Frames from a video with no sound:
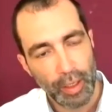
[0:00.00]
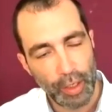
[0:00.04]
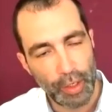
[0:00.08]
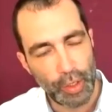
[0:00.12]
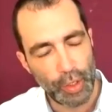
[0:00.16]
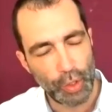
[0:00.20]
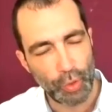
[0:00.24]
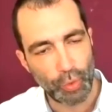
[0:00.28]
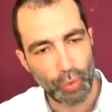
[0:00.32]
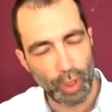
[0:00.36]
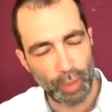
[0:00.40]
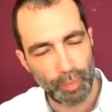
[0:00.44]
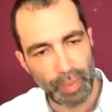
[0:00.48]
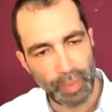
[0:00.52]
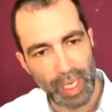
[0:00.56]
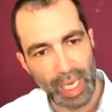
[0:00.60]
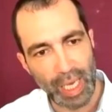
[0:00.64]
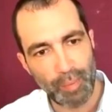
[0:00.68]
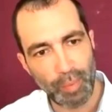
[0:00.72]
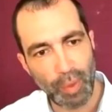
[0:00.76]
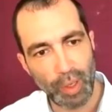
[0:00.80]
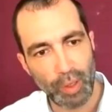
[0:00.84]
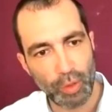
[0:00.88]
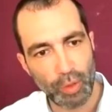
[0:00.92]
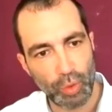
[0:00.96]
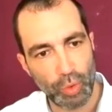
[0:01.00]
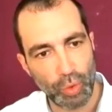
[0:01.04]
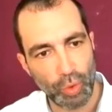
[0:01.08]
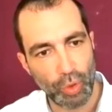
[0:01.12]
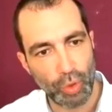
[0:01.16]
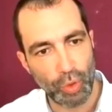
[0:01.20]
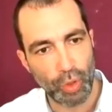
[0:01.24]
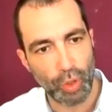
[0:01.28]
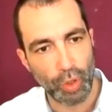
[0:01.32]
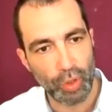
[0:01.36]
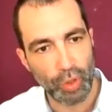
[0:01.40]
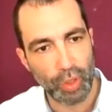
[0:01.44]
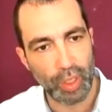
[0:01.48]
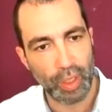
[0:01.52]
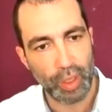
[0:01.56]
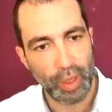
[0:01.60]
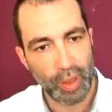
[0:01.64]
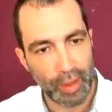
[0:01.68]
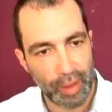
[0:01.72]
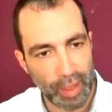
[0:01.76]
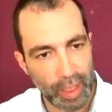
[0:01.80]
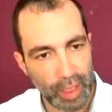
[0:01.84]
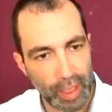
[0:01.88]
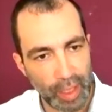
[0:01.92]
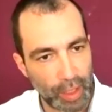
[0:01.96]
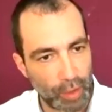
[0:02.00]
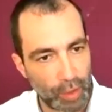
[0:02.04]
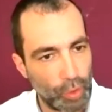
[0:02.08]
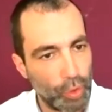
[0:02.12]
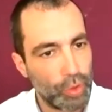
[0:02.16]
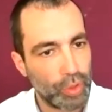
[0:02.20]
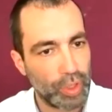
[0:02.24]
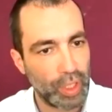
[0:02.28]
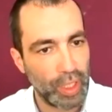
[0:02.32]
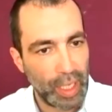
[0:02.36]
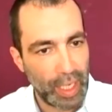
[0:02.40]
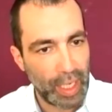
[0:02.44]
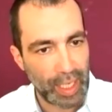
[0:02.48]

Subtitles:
You will be able to walk the route